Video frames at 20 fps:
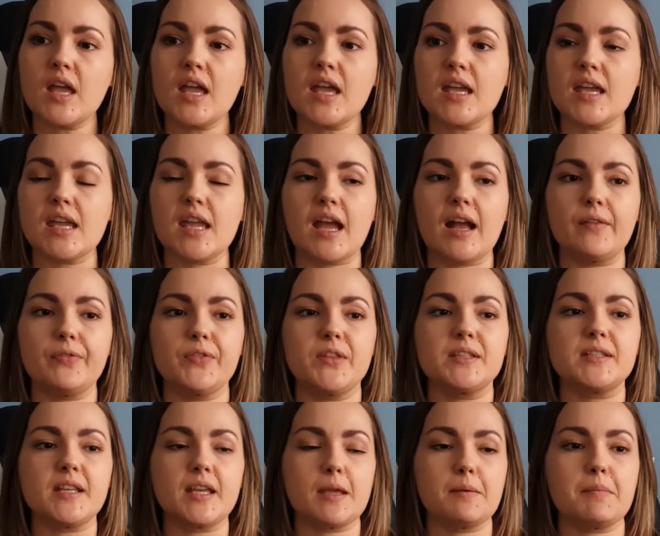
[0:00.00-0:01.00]
He had
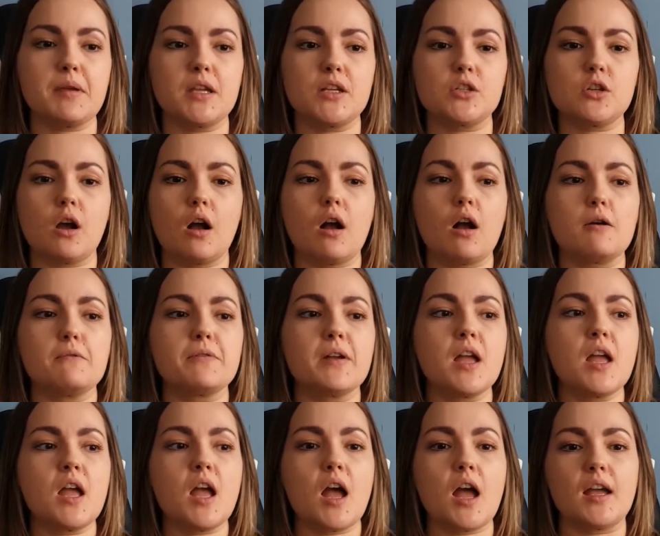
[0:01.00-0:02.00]
this image of
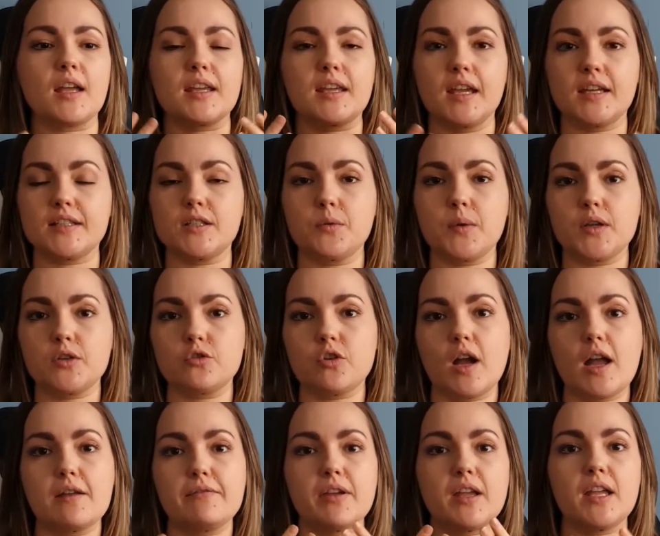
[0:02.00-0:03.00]
a getaway
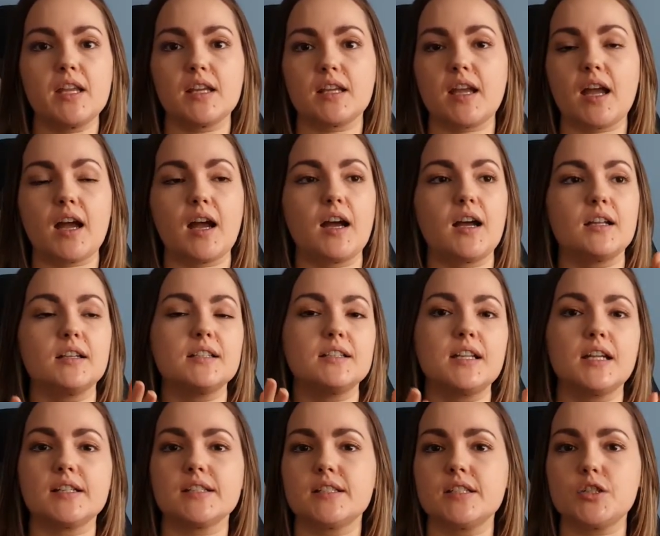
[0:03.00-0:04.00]
driver in a car
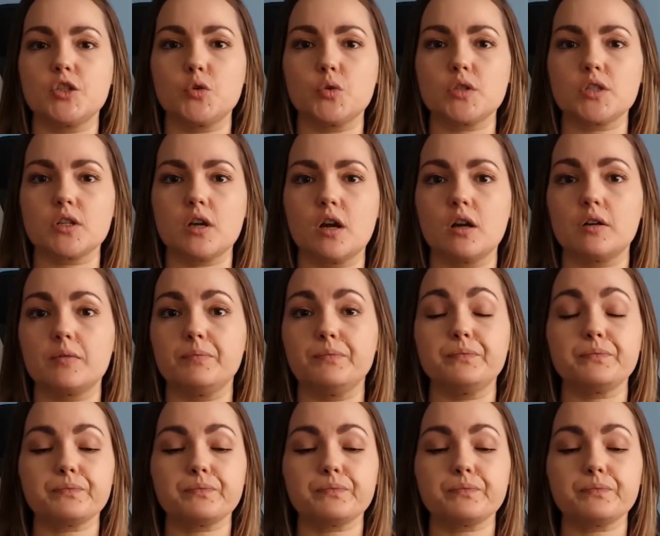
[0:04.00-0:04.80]
dancing to a song.